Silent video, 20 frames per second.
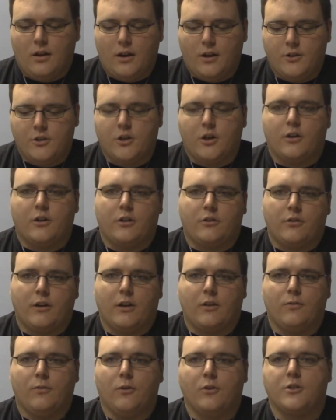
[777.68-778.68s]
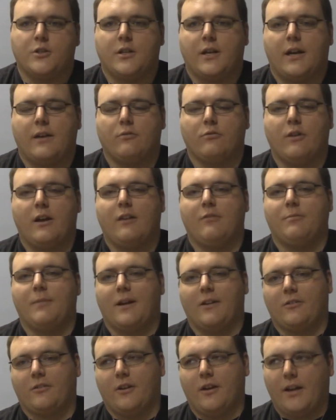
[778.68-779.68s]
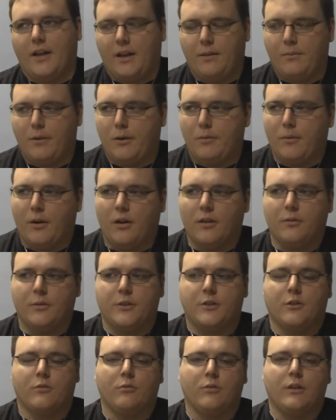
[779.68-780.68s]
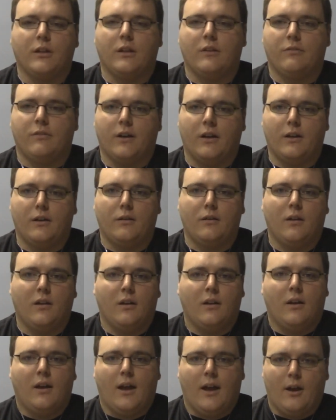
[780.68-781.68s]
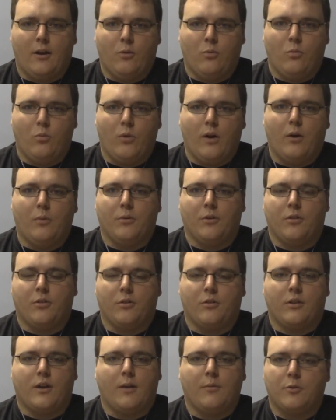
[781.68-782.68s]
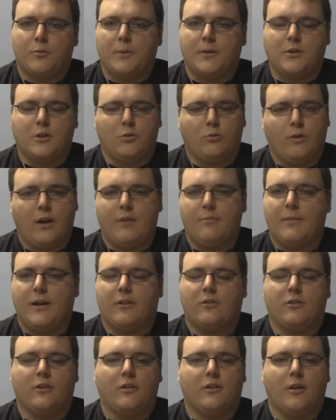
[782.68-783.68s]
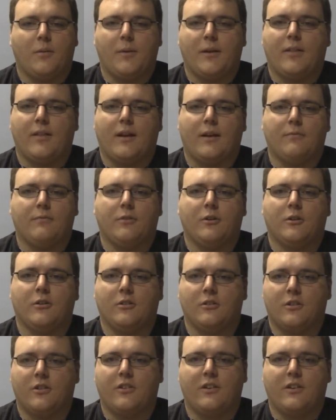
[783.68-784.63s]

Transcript: Uncharted Drake's Fortune and Rave Master on GameCube, all of which are really fun and well worth your time. Especially Rave Master, because I picked that up for